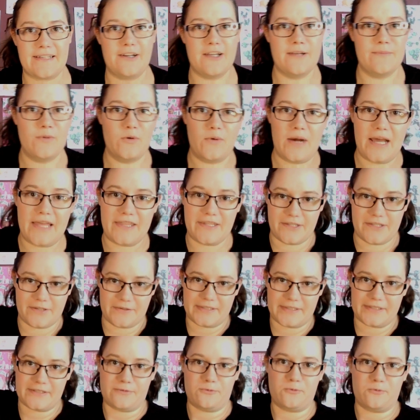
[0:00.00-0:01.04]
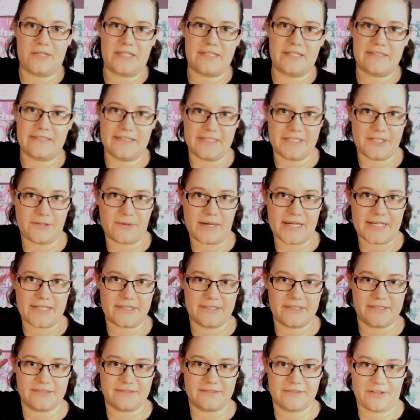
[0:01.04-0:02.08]
I am aware that there is a weird
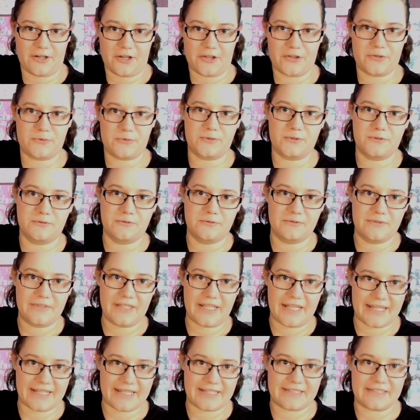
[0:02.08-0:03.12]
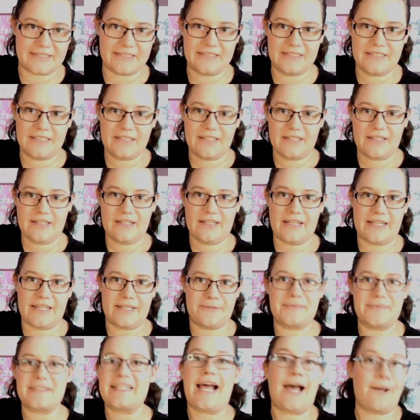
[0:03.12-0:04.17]
situation on the wall here.
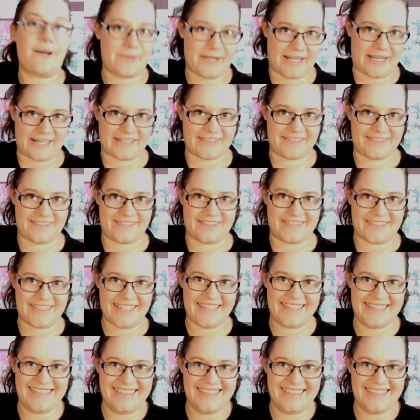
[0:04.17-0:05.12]
It was a happy accident.